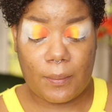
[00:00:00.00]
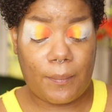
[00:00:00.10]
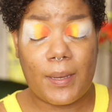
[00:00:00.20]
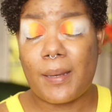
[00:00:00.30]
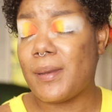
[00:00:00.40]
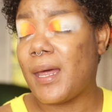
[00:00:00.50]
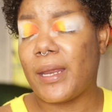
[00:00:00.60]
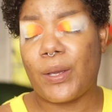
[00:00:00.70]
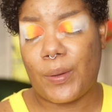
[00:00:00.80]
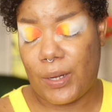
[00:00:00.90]
But I'm not
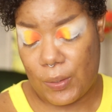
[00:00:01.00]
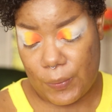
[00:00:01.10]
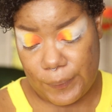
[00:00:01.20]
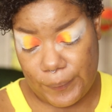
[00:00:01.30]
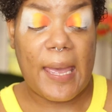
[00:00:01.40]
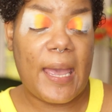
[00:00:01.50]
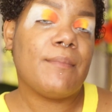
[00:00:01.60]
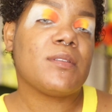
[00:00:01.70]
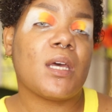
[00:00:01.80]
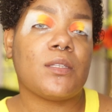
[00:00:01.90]
a quitter. And
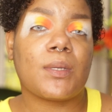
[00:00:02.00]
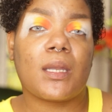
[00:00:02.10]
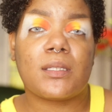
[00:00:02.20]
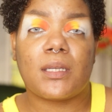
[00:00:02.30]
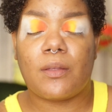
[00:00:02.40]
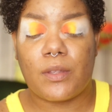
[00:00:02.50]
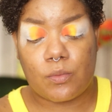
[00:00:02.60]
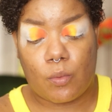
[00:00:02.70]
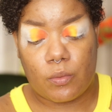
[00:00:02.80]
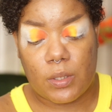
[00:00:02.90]
besides, we got to see how these
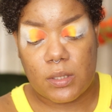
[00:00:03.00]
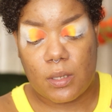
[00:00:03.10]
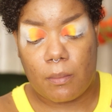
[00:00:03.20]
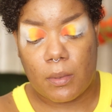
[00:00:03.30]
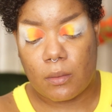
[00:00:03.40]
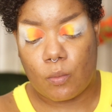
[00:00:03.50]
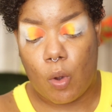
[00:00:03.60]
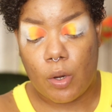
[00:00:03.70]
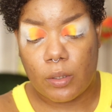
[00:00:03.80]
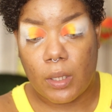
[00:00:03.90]

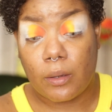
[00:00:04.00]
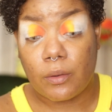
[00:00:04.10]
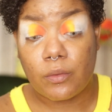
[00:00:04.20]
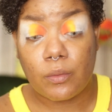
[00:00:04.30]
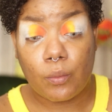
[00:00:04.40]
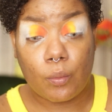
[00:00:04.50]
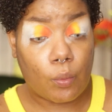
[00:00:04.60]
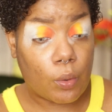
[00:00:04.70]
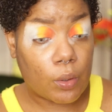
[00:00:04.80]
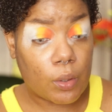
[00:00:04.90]
water liners
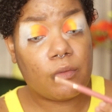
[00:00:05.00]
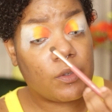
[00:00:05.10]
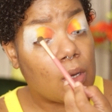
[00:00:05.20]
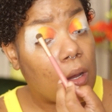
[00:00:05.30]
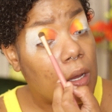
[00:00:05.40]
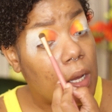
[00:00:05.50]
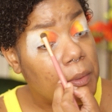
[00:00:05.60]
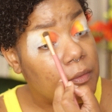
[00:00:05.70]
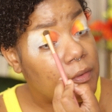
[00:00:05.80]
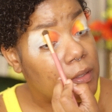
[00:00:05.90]
work. For y'all, I'm
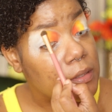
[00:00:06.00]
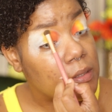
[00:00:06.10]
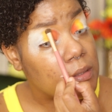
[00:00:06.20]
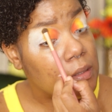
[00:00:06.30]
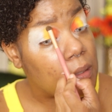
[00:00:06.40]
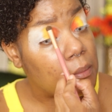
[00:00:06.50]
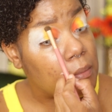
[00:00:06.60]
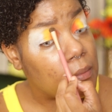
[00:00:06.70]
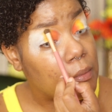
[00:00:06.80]
gonna finish this up.